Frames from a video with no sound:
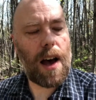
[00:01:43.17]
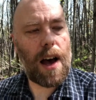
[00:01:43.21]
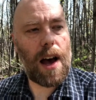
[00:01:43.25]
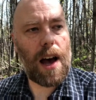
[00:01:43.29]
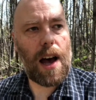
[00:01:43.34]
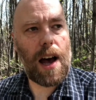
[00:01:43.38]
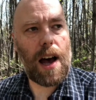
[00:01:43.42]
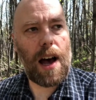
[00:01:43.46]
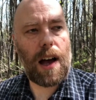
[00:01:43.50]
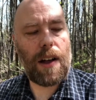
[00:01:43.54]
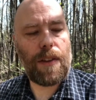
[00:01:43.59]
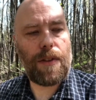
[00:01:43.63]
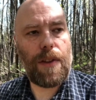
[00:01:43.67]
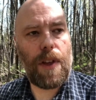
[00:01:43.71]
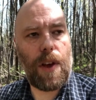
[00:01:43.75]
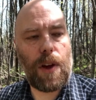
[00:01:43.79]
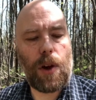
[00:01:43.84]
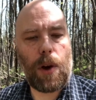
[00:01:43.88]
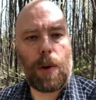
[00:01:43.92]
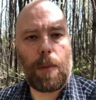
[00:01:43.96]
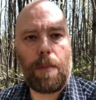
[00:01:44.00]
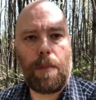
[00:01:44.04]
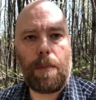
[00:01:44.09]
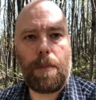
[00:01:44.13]

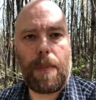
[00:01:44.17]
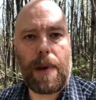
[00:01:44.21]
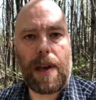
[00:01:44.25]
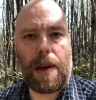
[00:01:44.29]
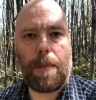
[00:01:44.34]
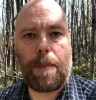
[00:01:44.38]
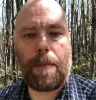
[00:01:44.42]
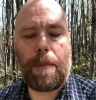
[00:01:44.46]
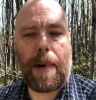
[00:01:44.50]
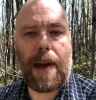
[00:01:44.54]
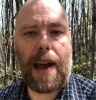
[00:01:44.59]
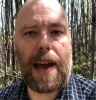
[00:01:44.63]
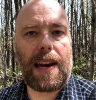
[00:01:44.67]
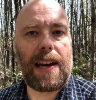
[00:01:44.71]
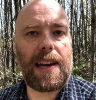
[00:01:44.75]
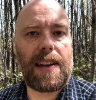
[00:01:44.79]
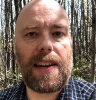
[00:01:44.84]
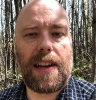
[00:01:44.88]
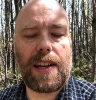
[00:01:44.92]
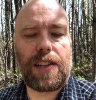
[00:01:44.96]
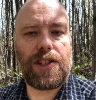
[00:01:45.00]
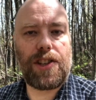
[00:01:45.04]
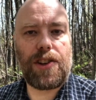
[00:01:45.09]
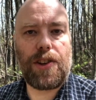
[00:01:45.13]
They'll be paying
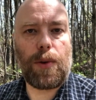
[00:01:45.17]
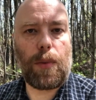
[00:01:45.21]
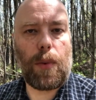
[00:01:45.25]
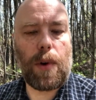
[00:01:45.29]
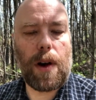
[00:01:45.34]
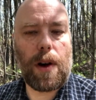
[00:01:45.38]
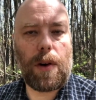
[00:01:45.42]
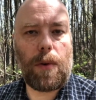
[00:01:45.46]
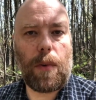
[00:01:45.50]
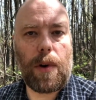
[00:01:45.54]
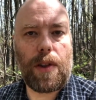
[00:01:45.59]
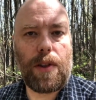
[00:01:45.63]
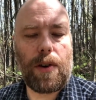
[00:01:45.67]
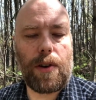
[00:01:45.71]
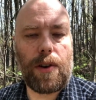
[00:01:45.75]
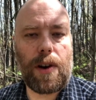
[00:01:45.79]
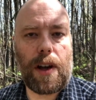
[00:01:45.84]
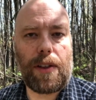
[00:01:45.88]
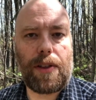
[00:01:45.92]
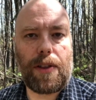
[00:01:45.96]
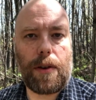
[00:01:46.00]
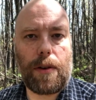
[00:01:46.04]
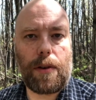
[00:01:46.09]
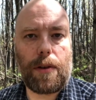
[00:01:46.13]
attention to whether or
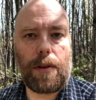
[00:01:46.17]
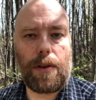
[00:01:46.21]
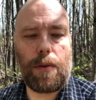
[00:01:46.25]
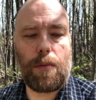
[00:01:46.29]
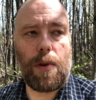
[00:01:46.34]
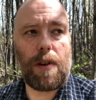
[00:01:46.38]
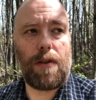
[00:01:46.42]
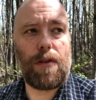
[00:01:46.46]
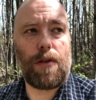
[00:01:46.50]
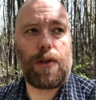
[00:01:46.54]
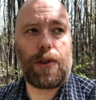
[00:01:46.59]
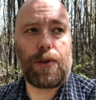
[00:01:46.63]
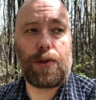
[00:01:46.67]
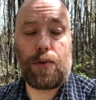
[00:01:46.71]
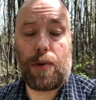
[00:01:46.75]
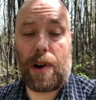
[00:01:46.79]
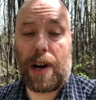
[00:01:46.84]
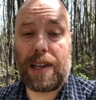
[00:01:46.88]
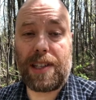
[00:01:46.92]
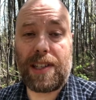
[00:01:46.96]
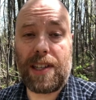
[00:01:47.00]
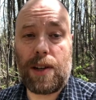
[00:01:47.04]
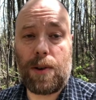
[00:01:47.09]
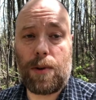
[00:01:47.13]
not the river is
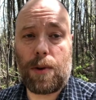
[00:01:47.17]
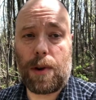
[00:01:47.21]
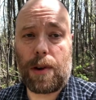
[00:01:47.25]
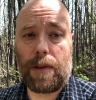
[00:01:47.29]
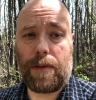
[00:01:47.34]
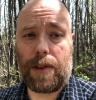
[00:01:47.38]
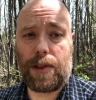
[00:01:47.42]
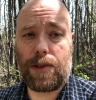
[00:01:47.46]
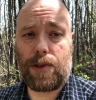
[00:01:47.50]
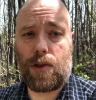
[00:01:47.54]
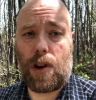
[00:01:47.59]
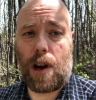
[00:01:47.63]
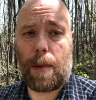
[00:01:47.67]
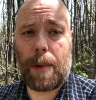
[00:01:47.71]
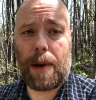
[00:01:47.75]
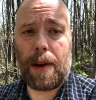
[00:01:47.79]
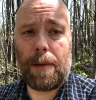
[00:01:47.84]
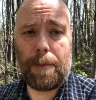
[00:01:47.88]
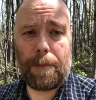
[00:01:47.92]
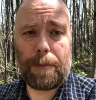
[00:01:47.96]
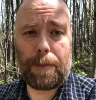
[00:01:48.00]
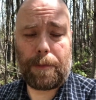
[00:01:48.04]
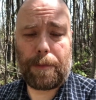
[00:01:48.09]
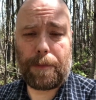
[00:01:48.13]
rising or if it's
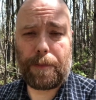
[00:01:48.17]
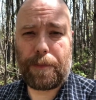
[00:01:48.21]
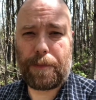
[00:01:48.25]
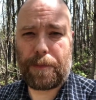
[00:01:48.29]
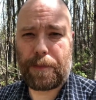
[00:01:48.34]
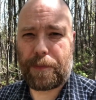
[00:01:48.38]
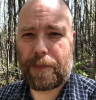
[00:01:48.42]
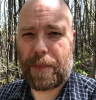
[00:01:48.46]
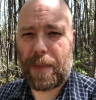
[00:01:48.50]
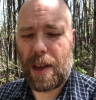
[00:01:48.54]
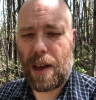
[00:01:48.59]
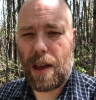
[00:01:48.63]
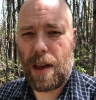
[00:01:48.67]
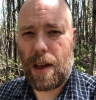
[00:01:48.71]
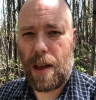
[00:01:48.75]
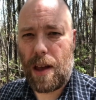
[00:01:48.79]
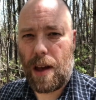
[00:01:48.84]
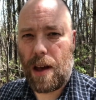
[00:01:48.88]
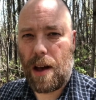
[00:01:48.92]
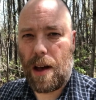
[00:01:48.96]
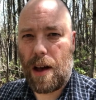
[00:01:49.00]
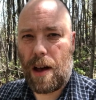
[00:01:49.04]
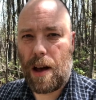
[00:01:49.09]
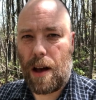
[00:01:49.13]
dropping.
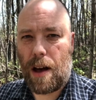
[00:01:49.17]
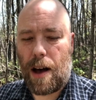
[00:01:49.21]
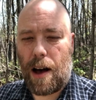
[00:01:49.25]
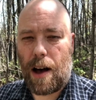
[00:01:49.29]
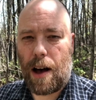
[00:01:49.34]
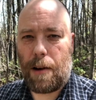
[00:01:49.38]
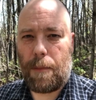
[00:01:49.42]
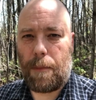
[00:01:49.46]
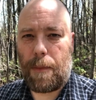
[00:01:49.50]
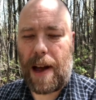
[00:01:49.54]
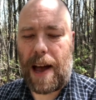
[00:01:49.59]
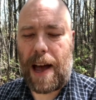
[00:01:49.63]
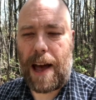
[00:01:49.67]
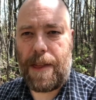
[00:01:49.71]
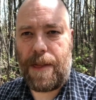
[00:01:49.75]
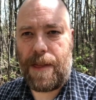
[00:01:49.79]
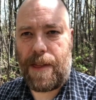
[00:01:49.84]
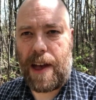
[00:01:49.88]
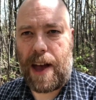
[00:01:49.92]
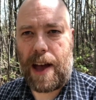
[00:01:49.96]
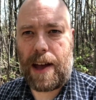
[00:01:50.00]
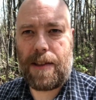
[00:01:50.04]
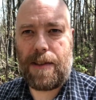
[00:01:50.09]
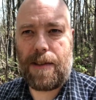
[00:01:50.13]

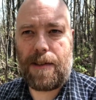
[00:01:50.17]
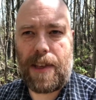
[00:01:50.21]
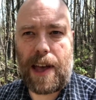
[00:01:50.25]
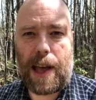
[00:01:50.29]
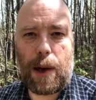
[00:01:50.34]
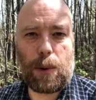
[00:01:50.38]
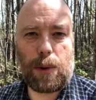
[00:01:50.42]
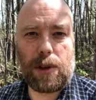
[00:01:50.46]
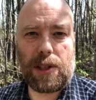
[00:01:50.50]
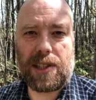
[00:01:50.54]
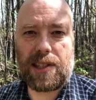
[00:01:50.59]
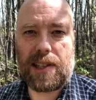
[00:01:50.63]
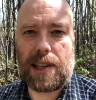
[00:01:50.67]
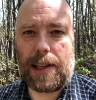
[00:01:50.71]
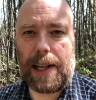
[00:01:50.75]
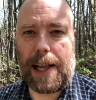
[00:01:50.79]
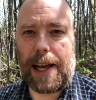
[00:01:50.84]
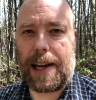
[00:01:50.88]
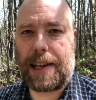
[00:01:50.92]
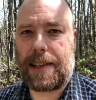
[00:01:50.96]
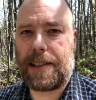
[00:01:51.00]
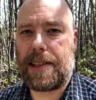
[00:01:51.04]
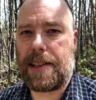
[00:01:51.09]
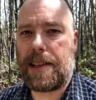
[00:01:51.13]
And then they will
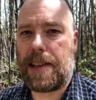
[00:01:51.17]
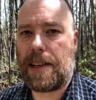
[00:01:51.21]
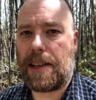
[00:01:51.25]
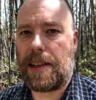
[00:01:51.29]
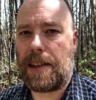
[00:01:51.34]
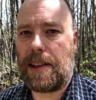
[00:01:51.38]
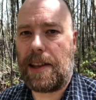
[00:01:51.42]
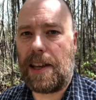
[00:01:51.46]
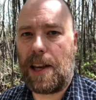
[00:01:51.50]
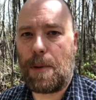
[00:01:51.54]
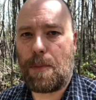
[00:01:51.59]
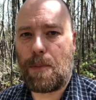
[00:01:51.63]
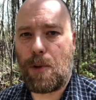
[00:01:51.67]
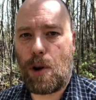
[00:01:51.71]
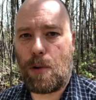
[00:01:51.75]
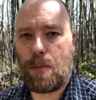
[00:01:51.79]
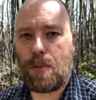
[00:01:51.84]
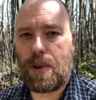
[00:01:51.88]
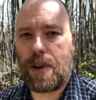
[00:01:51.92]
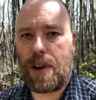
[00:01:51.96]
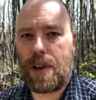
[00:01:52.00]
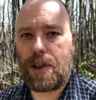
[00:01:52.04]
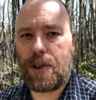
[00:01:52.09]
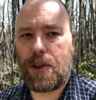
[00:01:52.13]
select the
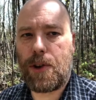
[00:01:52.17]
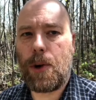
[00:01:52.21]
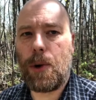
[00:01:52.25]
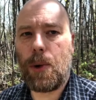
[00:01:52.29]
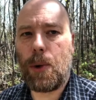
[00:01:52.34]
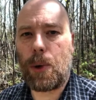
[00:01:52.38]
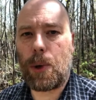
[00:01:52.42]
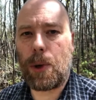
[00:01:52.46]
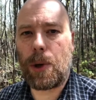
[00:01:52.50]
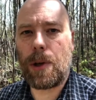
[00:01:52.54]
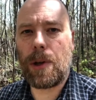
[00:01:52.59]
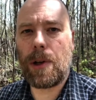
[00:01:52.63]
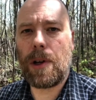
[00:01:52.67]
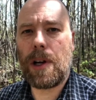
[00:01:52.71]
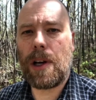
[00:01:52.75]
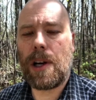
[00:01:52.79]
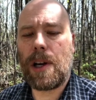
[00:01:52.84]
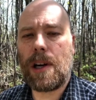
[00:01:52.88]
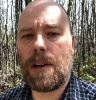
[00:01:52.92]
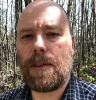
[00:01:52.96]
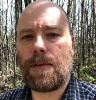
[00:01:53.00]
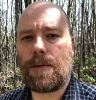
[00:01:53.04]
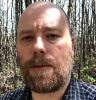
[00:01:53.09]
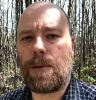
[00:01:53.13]
appropriate tool
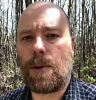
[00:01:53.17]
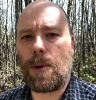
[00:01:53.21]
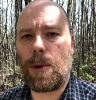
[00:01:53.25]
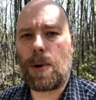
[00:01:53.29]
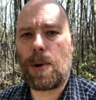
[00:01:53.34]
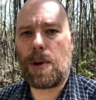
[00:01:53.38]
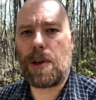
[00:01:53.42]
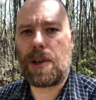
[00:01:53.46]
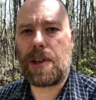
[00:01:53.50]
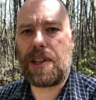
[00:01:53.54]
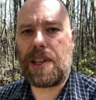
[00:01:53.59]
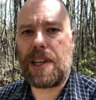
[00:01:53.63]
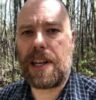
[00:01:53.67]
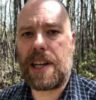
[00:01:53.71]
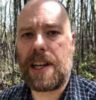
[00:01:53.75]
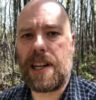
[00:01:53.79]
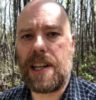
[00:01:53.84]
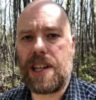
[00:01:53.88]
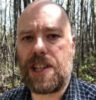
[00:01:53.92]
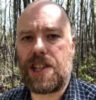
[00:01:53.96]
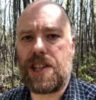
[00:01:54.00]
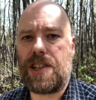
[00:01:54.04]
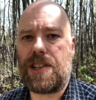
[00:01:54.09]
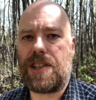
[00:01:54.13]
for the
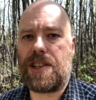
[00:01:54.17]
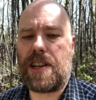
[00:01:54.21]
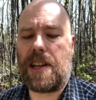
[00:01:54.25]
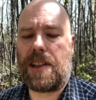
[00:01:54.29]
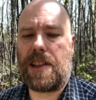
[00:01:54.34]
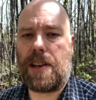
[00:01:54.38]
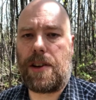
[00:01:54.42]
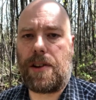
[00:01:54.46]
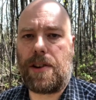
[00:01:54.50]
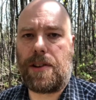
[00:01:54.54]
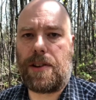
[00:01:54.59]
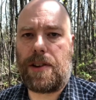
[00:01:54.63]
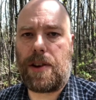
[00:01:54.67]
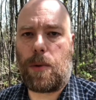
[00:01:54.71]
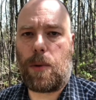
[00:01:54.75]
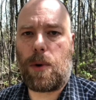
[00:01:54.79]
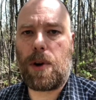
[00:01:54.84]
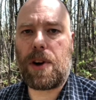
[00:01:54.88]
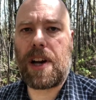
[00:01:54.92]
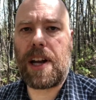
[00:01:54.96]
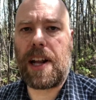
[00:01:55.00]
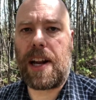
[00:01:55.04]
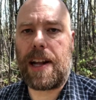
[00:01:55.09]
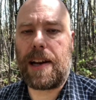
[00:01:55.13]
conditions that they're
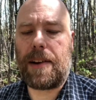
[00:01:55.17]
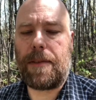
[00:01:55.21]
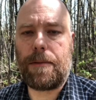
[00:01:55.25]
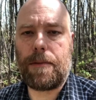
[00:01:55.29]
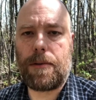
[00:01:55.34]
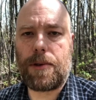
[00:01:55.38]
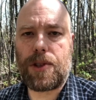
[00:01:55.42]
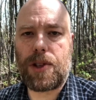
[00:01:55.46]
working in.